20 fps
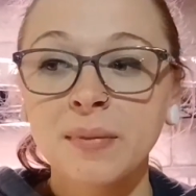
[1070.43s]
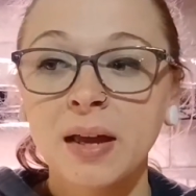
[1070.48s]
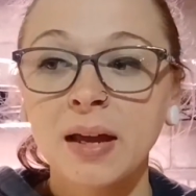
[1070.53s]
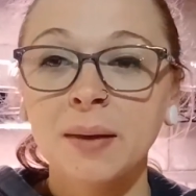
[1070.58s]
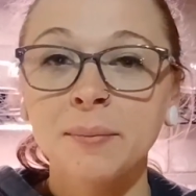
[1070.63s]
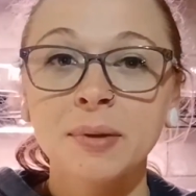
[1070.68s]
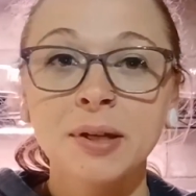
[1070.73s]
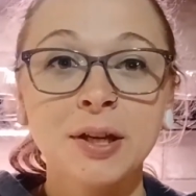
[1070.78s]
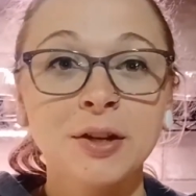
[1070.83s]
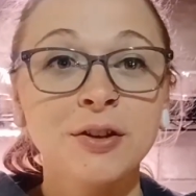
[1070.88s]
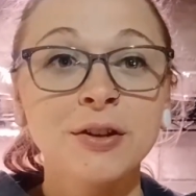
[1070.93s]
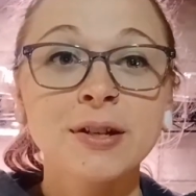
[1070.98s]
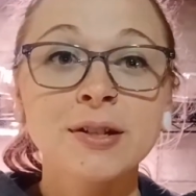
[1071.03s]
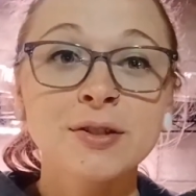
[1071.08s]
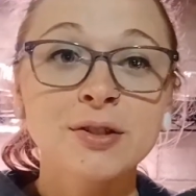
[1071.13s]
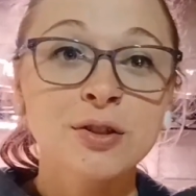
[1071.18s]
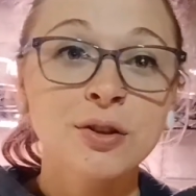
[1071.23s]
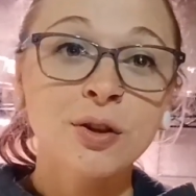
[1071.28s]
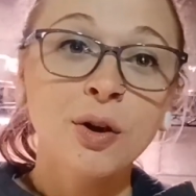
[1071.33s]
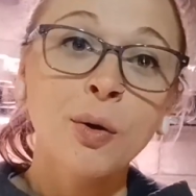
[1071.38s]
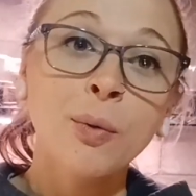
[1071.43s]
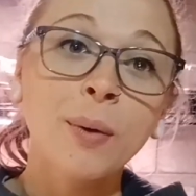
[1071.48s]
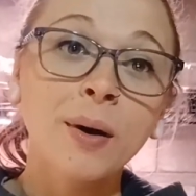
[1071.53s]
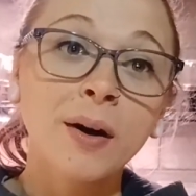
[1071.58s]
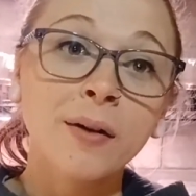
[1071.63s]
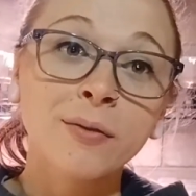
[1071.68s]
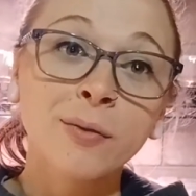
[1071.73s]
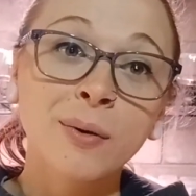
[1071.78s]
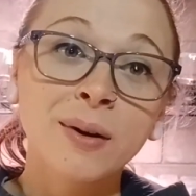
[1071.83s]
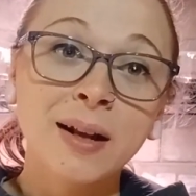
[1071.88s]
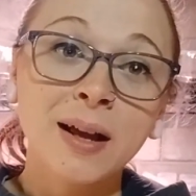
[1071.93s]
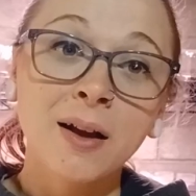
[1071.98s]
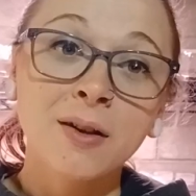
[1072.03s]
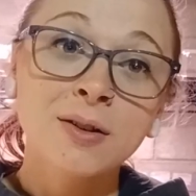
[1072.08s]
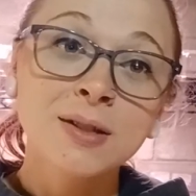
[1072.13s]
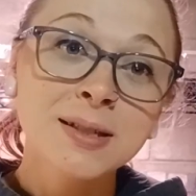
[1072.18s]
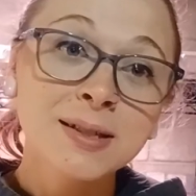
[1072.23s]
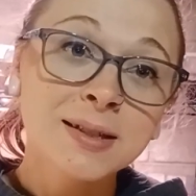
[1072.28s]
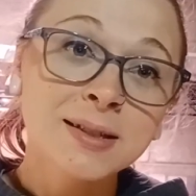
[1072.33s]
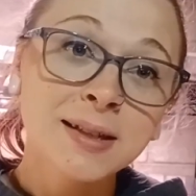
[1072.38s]
I'm curious to know where everyone
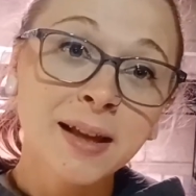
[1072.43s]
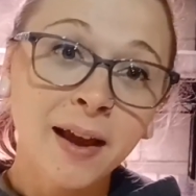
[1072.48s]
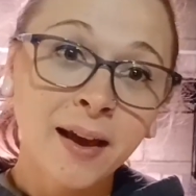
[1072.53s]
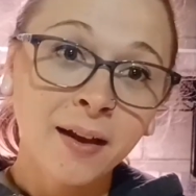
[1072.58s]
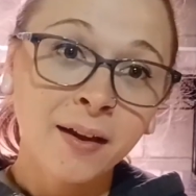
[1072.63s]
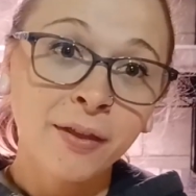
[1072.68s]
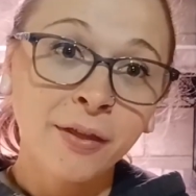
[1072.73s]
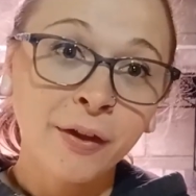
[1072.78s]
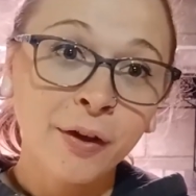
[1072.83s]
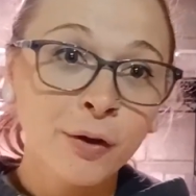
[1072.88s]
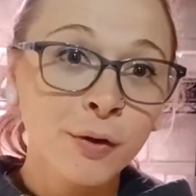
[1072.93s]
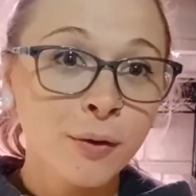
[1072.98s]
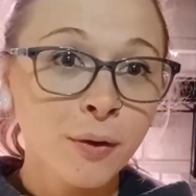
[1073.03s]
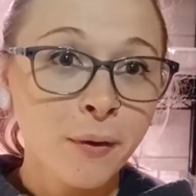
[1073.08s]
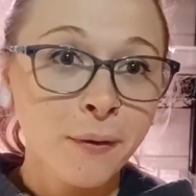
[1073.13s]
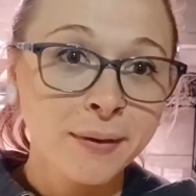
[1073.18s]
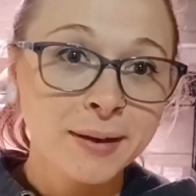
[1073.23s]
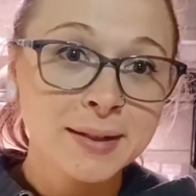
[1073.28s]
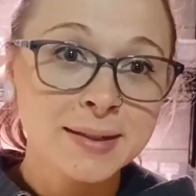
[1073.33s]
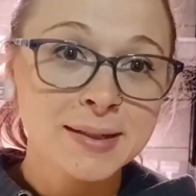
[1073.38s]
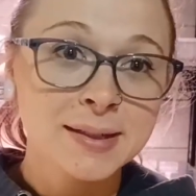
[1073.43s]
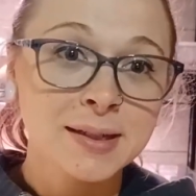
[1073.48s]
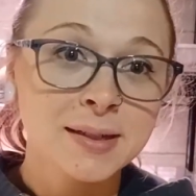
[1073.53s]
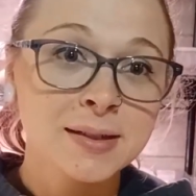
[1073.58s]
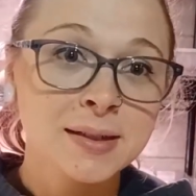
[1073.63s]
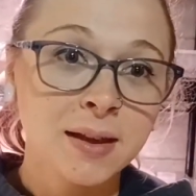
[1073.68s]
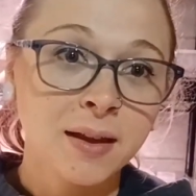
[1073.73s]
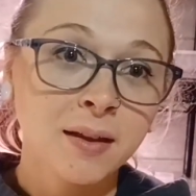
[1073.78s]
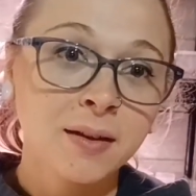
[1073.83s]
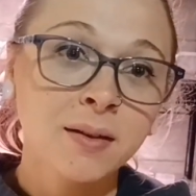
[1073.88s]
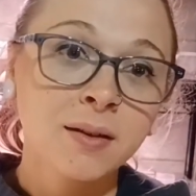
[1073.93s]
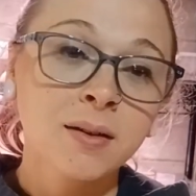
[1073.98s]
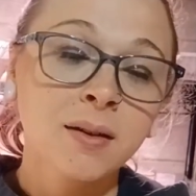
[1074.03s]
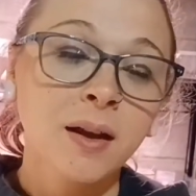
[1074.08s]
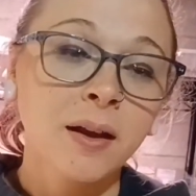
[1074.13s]
else is at in their growing season.